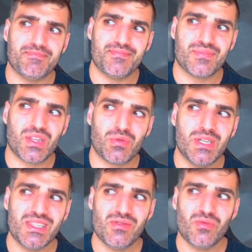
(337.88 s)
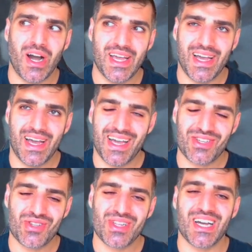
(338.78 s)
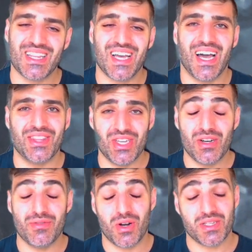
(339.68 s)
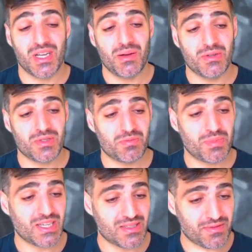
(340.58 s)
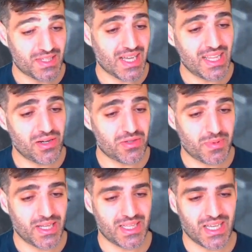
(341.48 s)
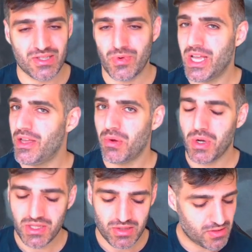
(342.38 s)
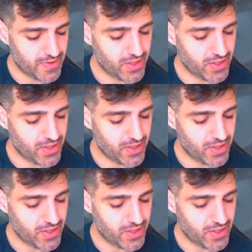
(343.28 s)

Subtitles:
The reason why I actually got the idea of Aratama was because of this guy that I was playing against. Ray, if you're watching this video,